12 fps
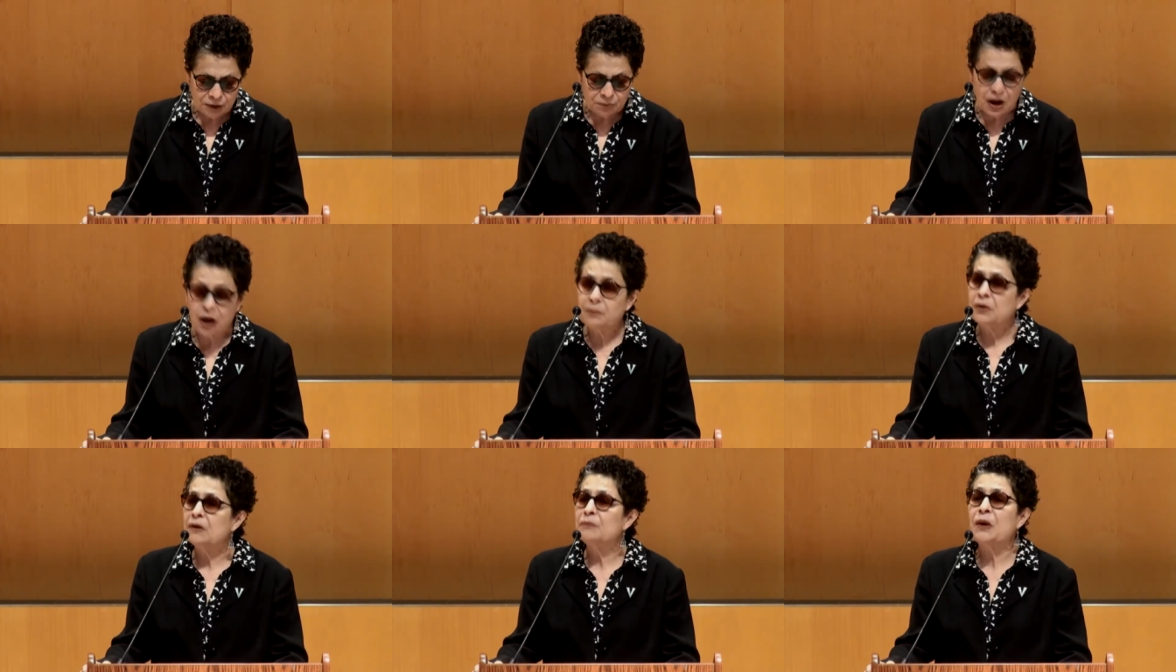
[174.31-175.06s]

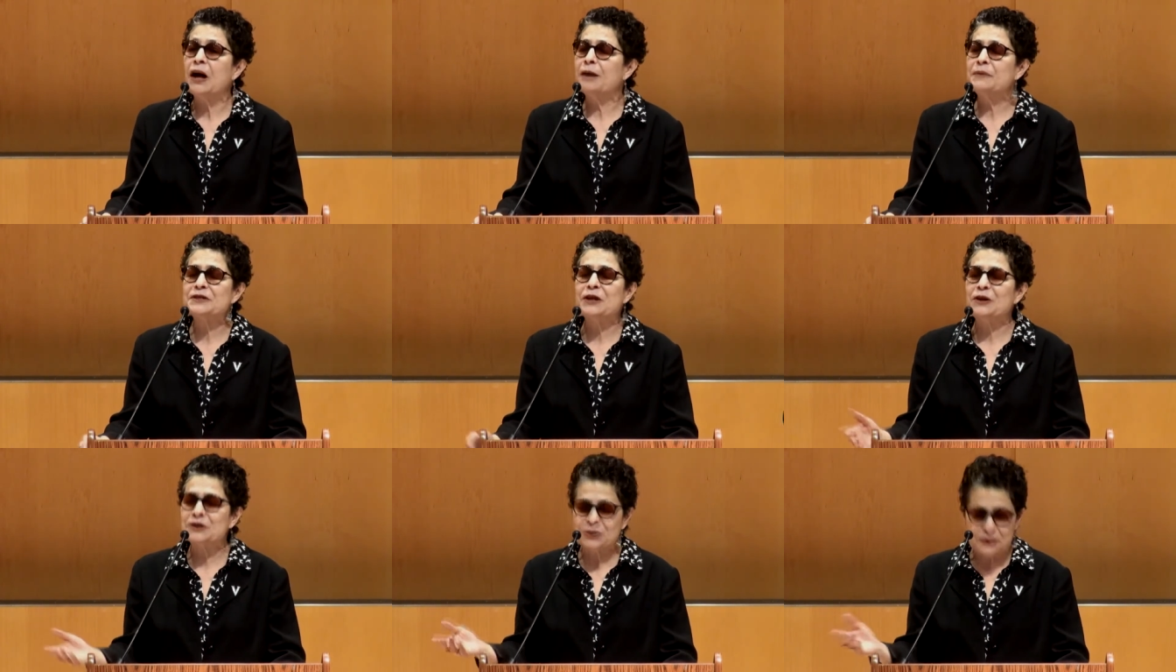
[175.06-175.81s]
Bob, Bob is
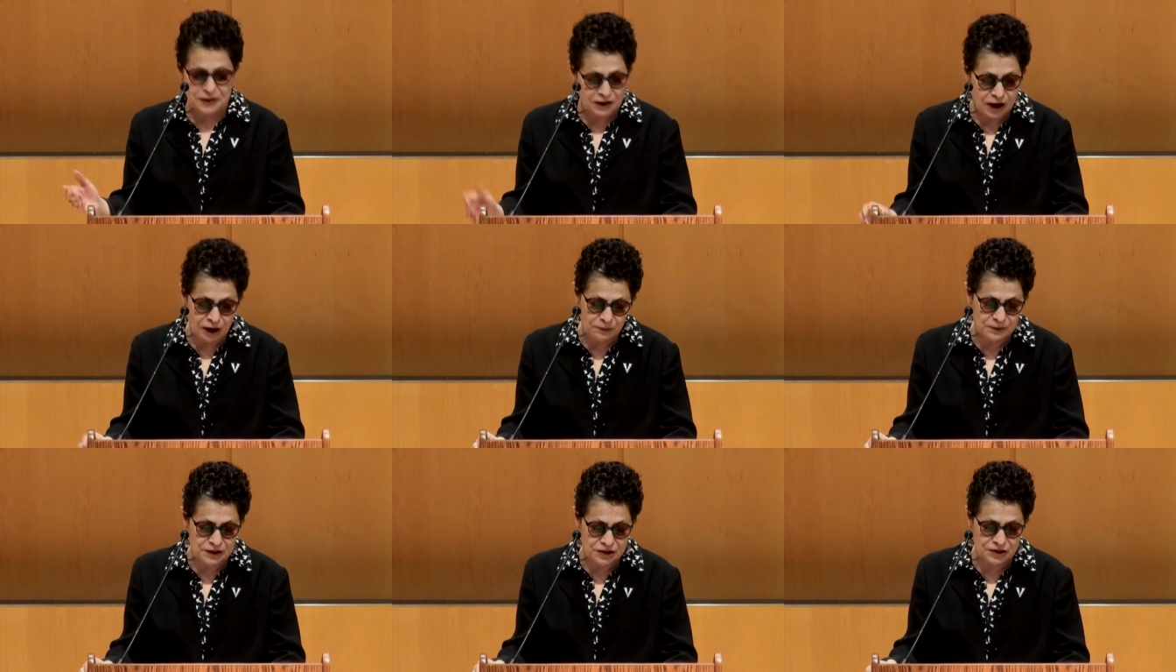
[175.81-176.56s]
also an
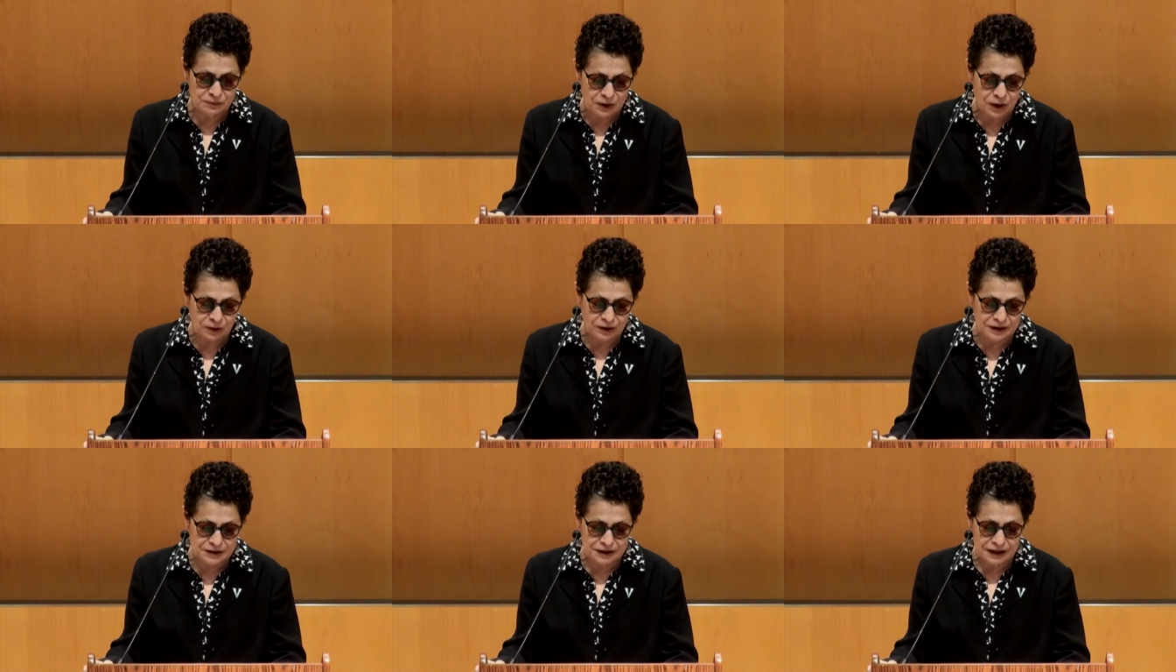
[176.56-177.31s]
accomplished
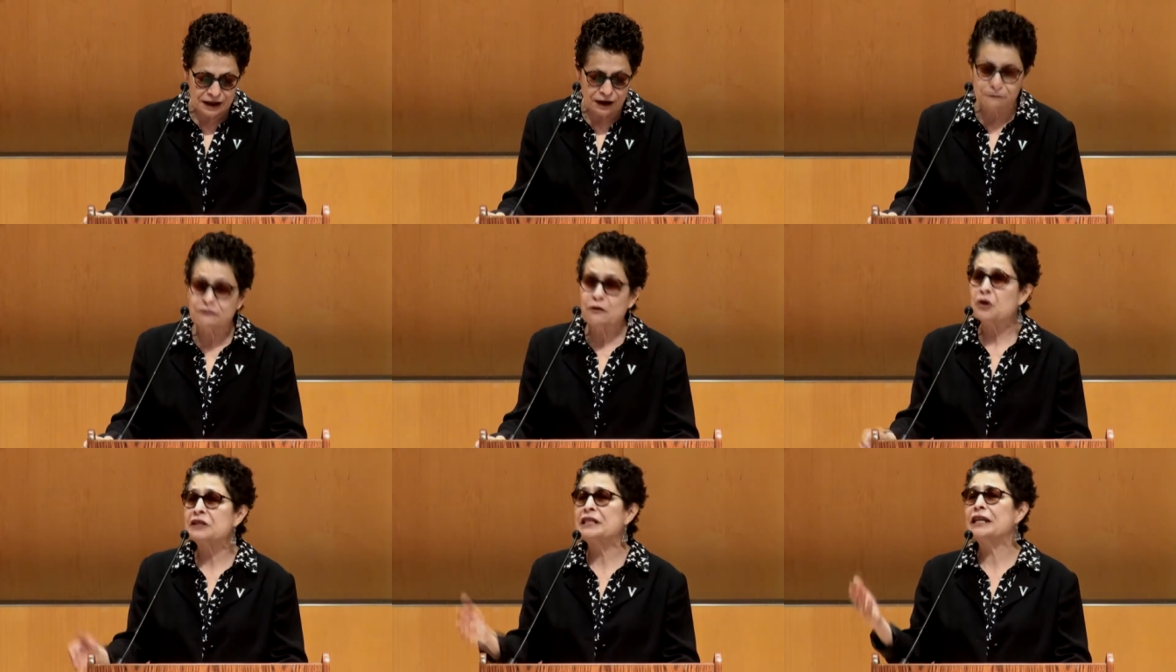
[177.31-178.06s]
poet, of
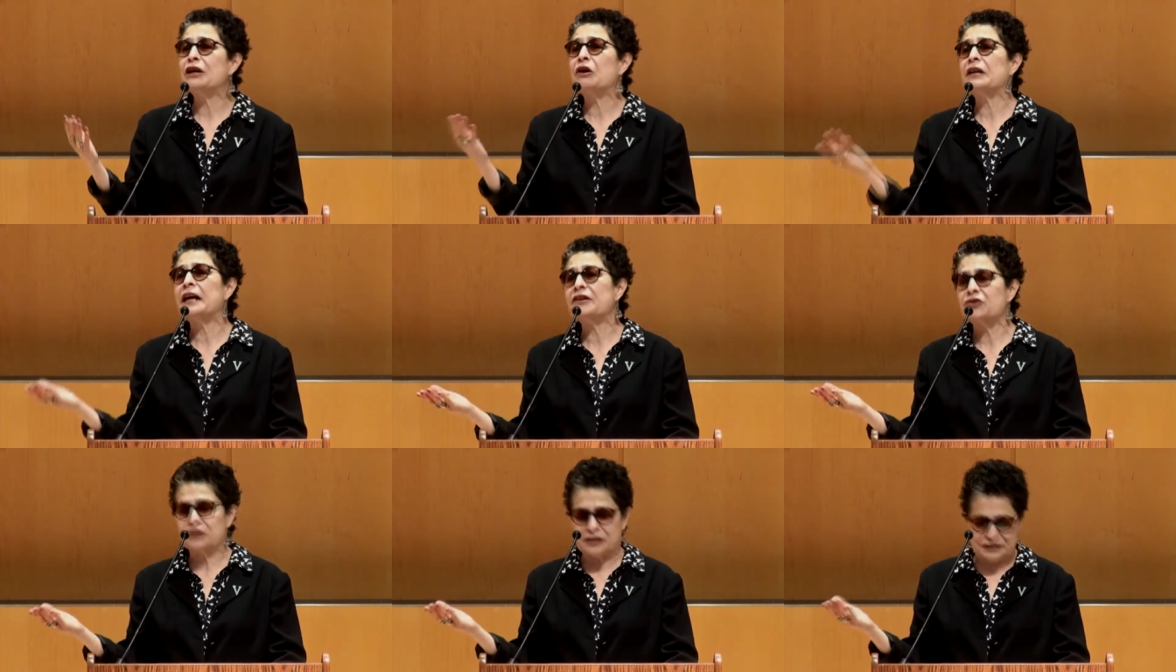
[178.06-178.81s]
fourteen
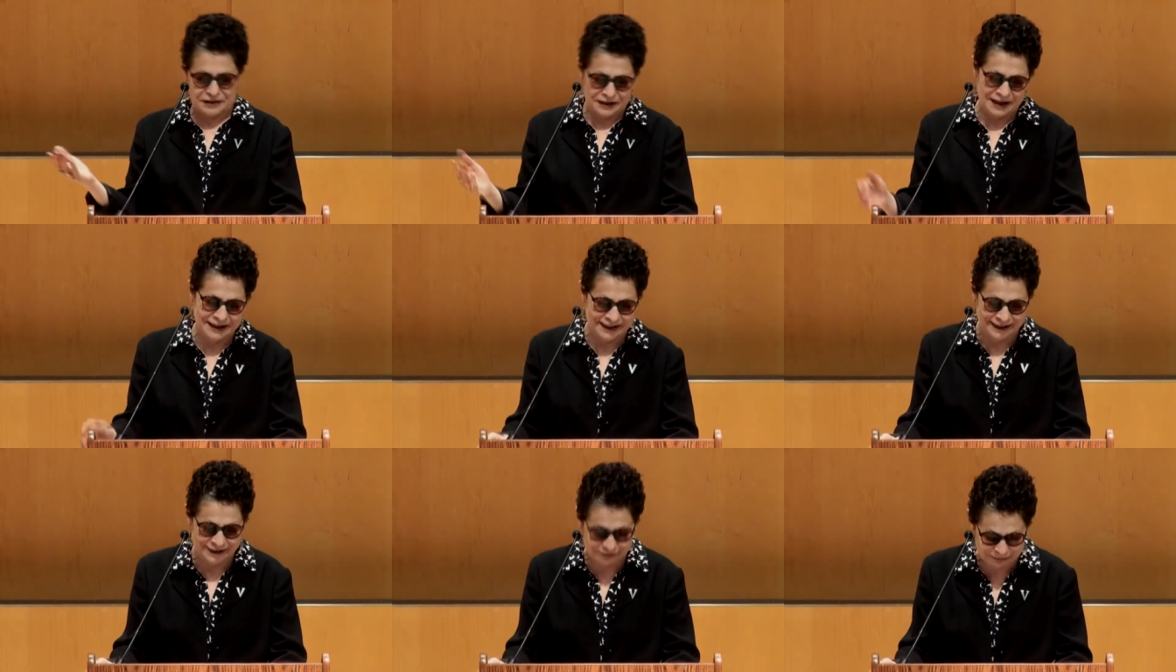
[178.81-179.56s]
collections
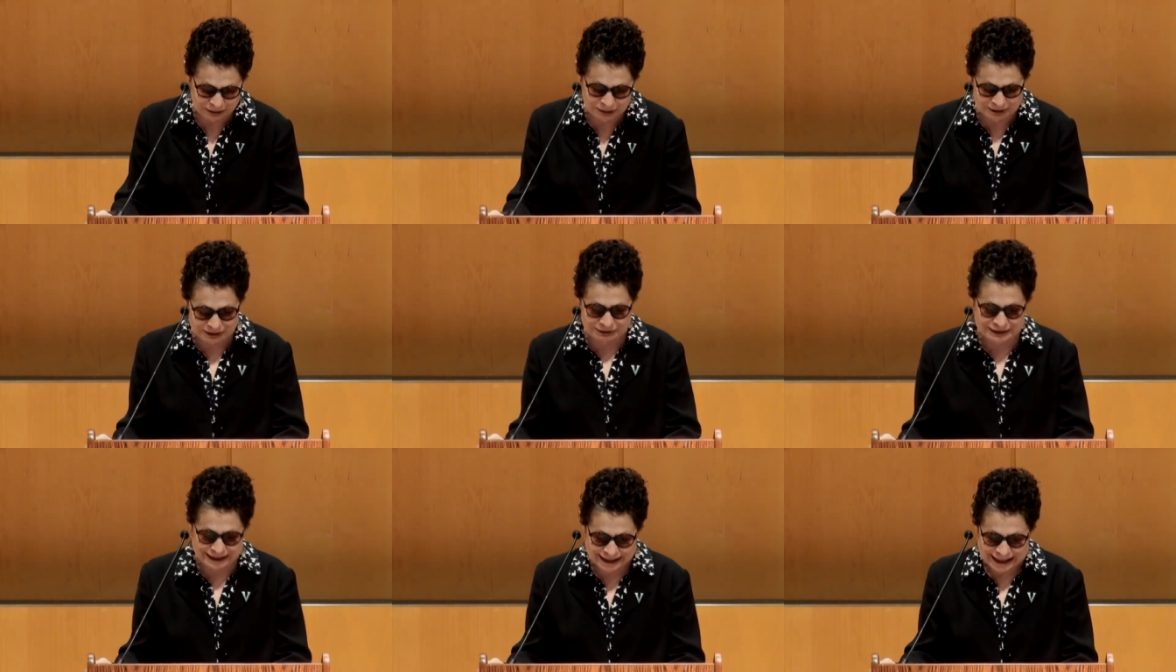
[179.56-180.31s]
of
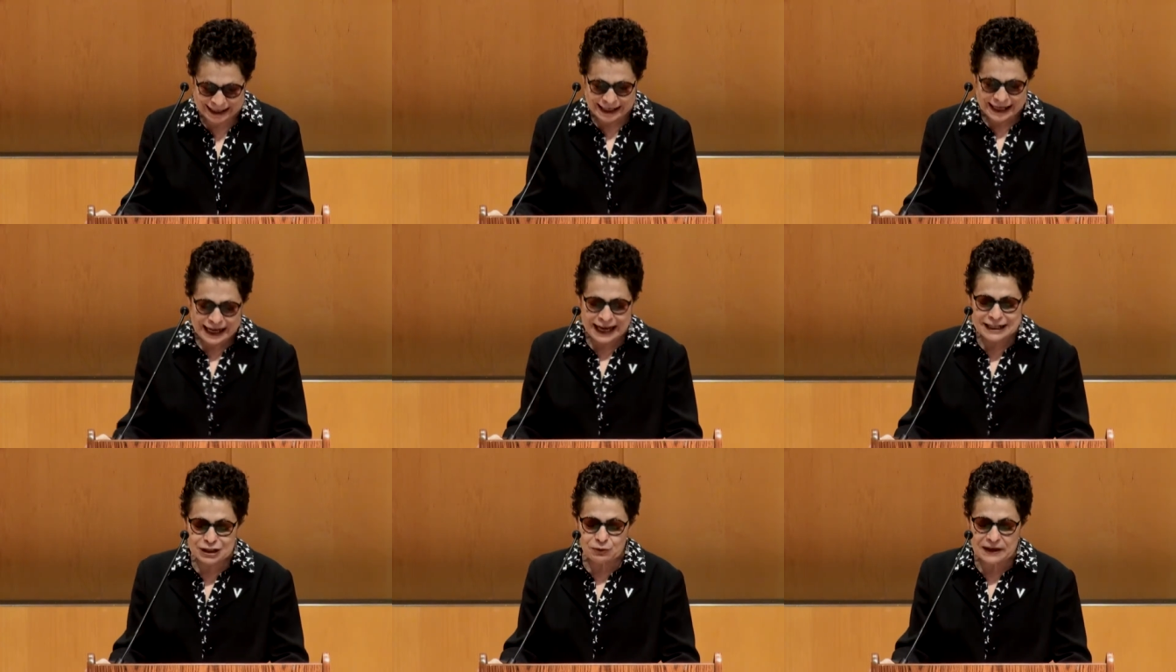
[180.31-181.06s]
poetry.
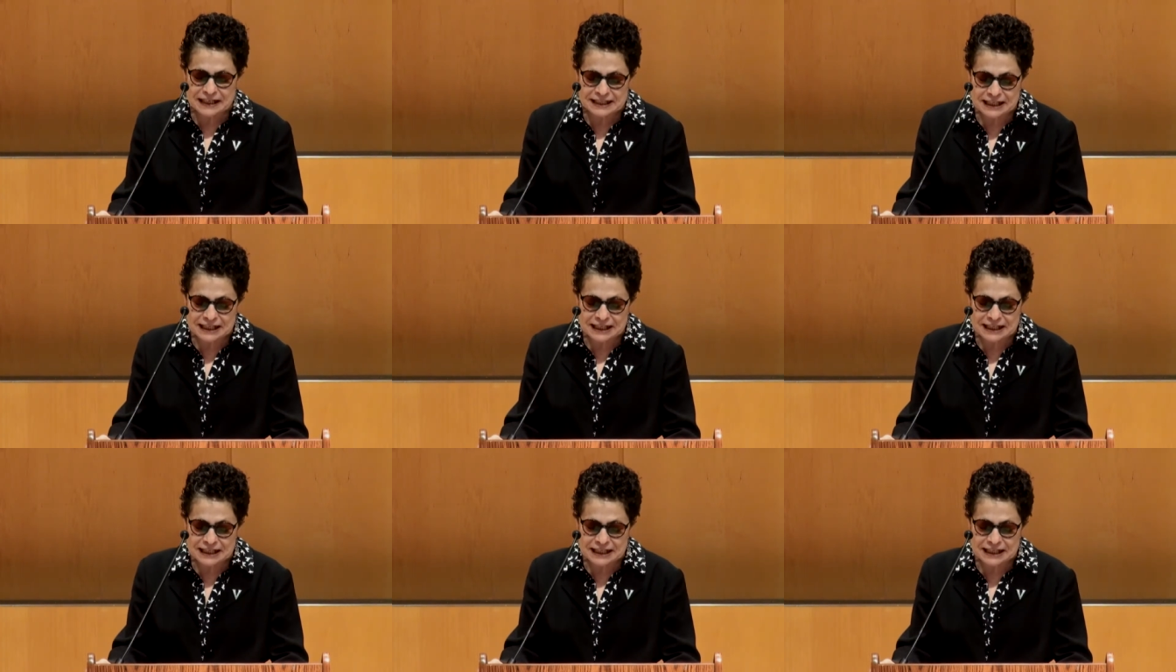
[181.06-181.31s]
And in twenty